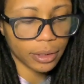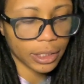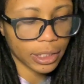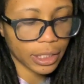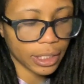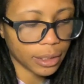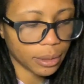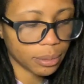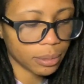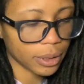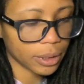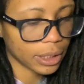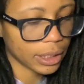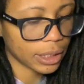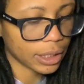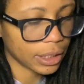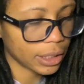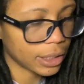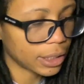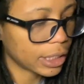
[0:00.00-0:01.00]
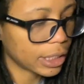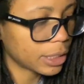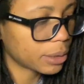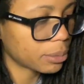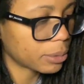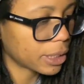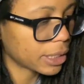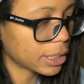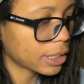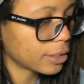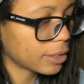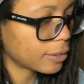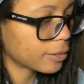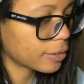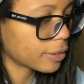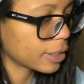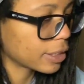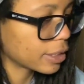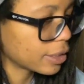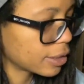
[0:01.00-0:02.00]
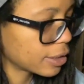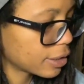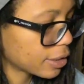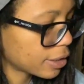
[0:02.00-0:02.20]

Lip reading: sketchbooks and teach myself a